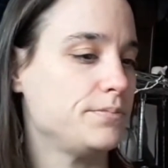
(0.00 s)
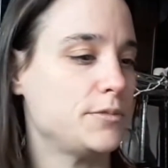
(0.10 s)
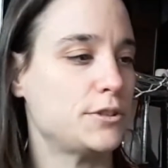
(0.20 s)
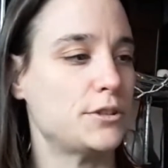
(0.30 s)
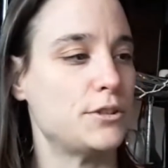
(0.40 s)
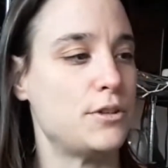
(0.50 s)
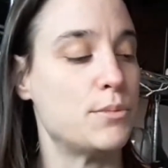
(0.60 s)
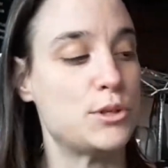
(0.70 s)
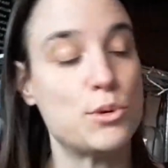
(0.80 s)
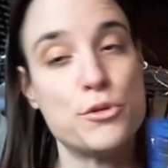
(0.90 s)
So the
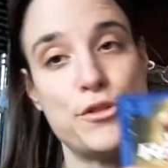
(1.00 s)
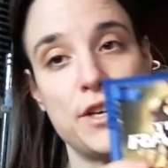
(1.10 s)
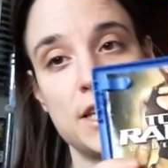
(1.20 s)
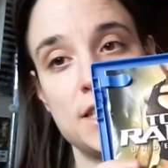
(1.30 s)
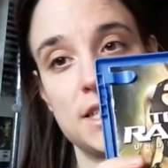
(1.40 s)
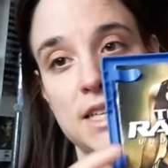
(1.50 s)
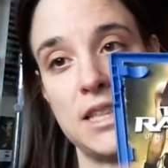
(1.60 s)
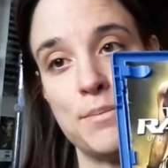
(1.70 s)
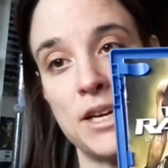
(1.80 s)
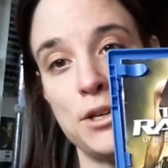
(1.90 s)
most important thing is it contains
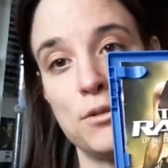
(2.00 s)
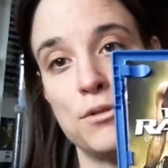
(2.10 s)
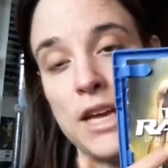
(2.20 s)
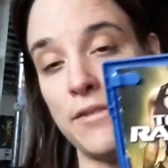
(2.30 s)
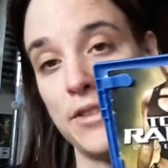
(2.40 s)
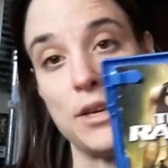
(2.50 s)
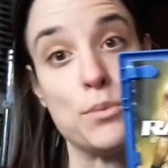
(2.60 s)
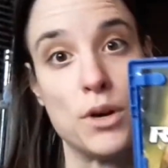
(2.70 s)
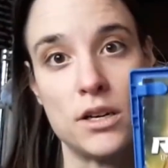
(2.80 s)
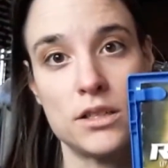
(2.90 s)
the manual and
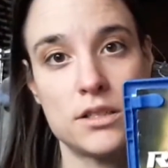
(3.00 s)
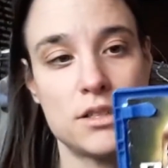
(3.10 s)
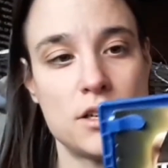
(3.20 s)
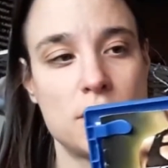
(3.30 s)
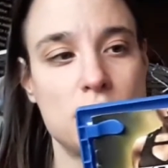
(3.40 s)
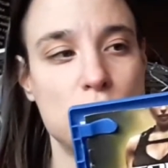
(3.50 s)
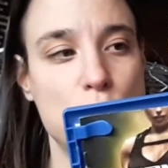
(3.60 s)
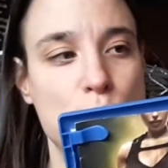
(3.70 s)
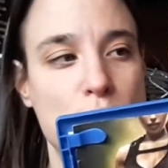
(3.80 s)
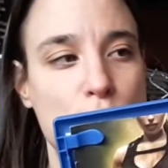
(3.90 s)
everything works. So
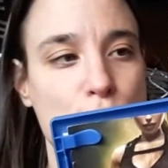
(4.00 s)
apart